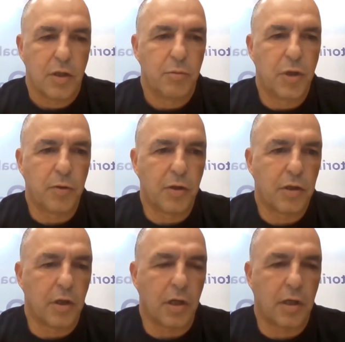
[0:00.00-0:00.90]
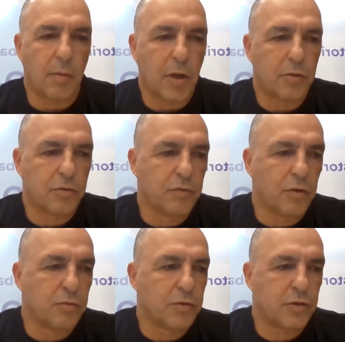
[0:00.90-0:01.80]
People come out of
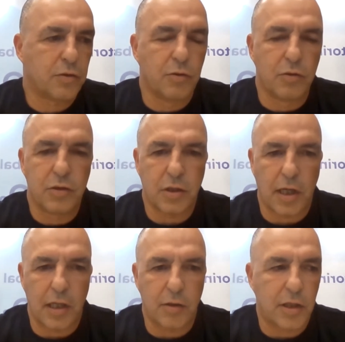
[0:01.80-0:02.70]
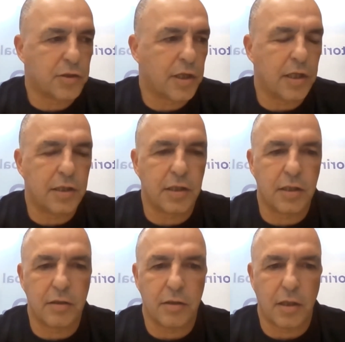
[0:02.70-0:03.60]
those schools highly
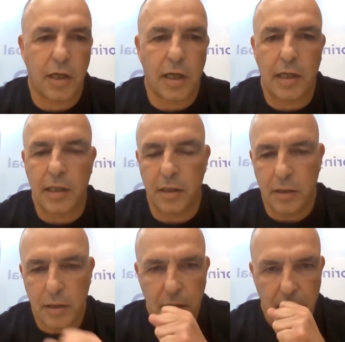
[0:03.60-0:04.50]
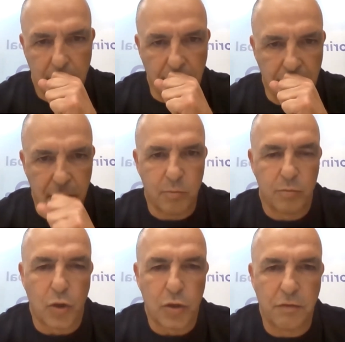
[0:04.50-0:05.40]
educated, highly
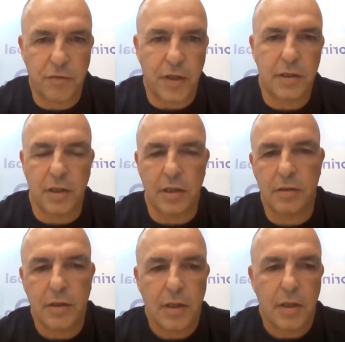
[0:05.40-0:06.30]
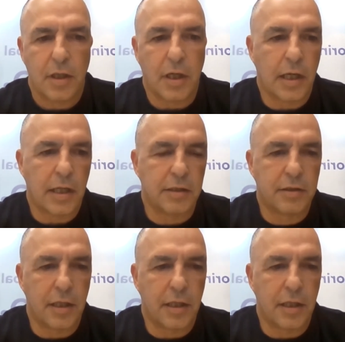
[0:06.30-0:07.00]
motivated, and